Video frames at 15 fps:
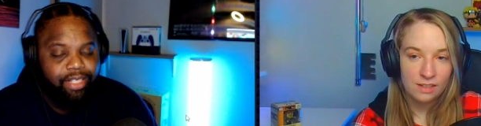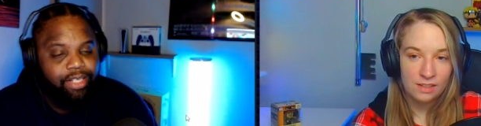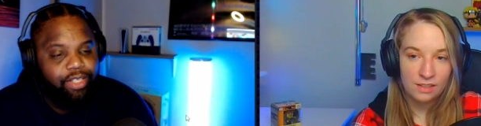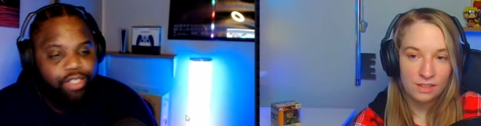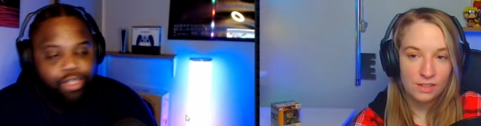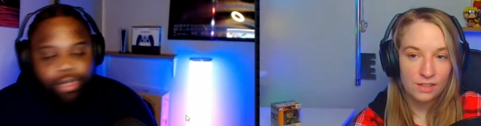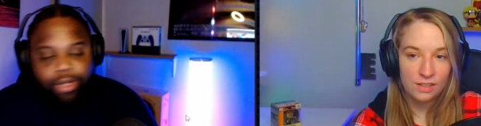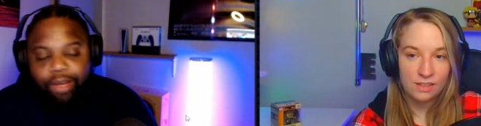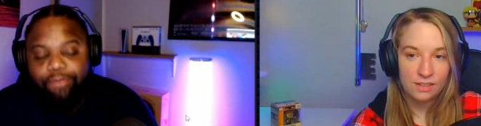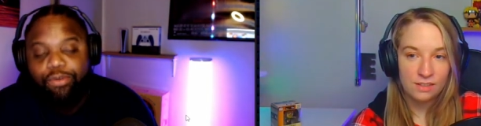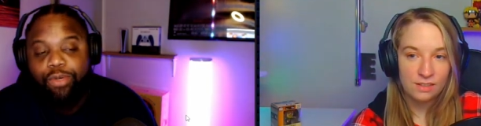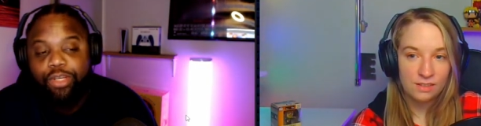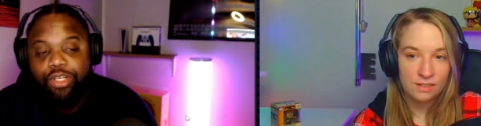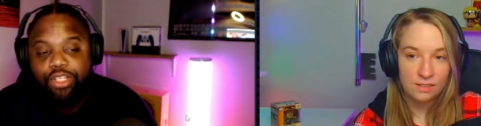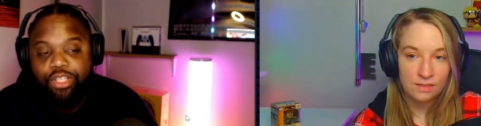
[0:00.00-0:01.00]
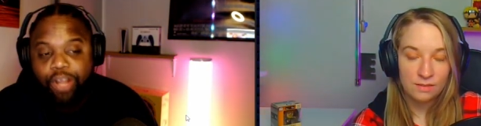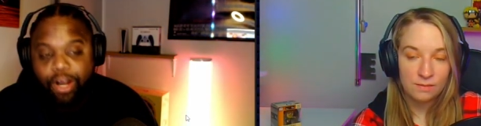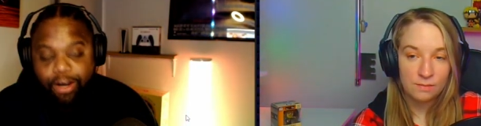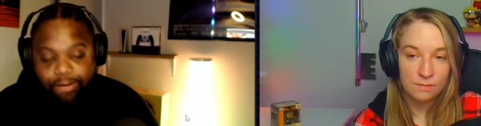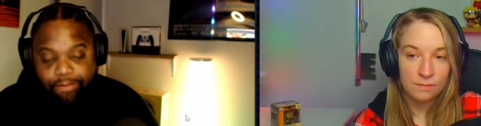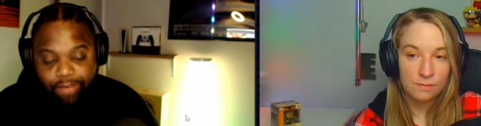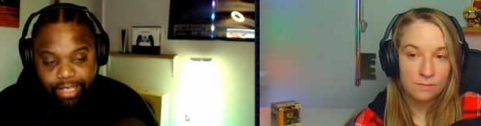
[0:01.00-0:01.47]
Speaker 1: You, if you were
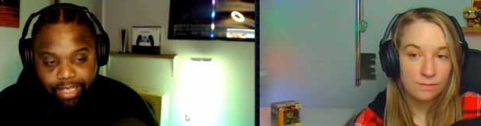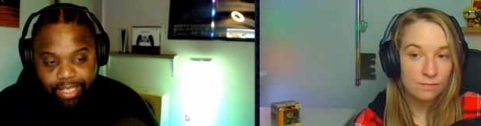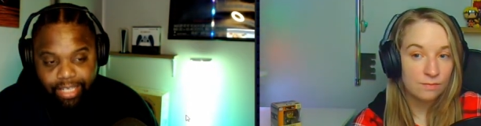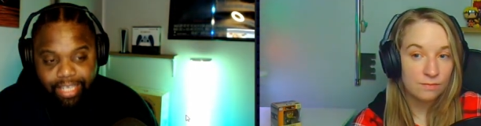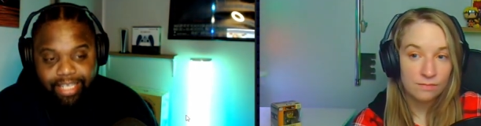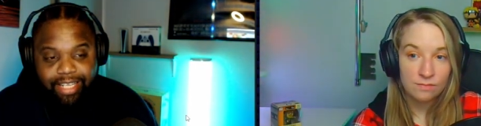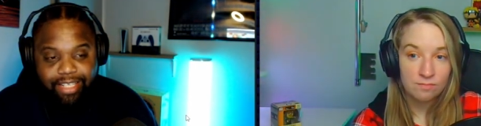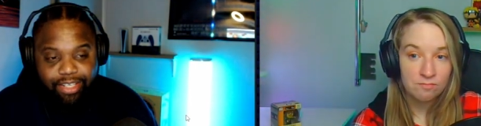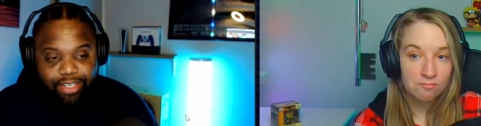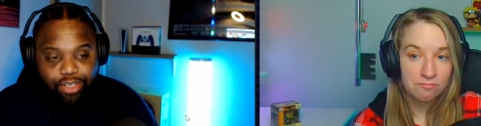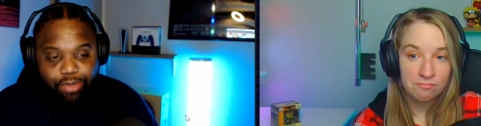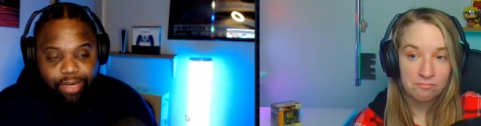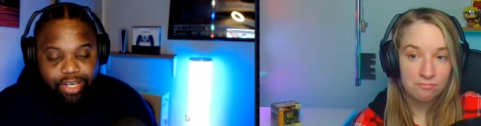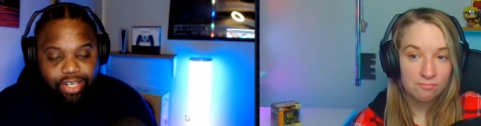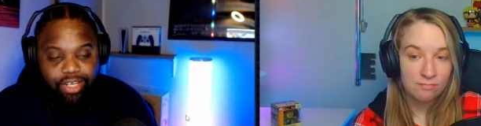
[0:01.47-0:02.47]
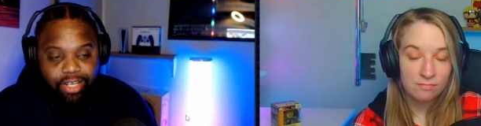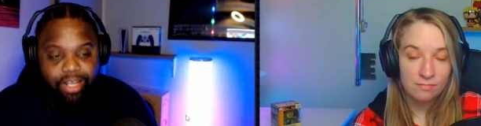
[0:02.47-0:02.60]
starving in that situation